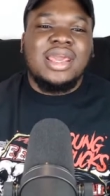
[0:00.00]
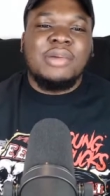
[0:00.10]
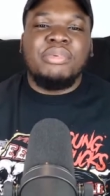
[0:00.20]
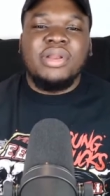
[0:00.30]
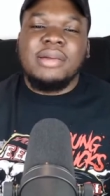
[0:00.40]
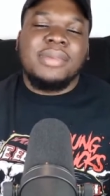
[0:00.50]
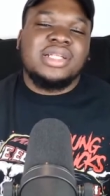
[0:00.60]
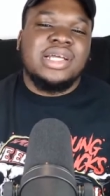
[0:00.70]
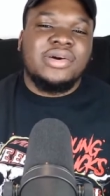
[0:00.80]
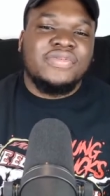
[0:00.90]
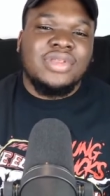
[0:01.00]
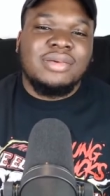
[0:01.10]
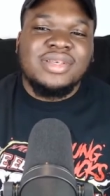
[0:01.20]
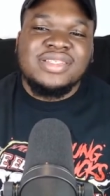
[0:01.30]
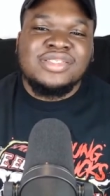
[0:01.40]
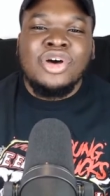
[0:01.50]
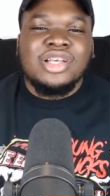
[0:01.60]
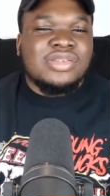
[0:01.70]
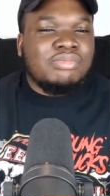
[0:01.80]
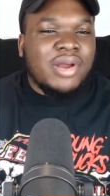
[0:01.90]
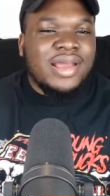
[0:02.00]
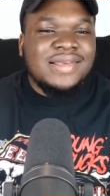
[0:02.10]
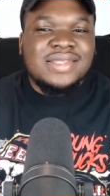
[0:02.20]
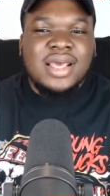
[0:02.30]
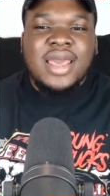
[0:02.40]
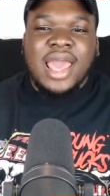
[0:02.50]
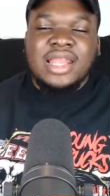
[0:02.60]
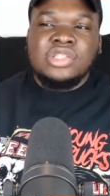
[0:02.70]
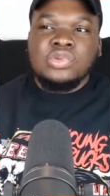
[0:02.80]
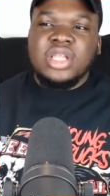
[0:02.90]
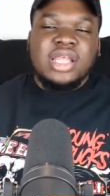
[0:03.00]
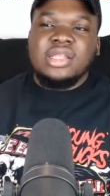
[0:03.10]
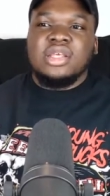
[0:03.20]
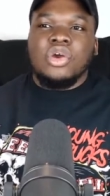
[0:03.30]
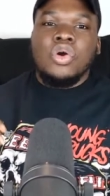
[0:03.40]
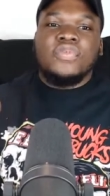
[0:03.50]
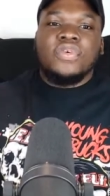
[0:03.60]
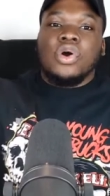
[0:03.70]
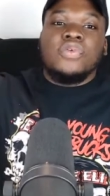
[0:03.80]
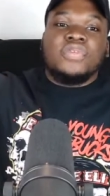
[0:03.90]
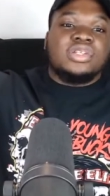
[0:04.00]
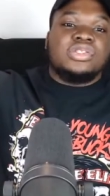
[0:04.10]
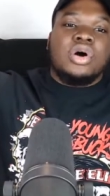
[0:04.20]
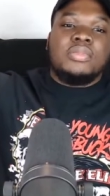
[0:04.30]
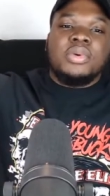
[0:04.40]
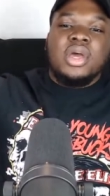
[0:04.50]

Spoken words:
a brilliant match out of them. It's not a surprise. And this wasn't anything over the top.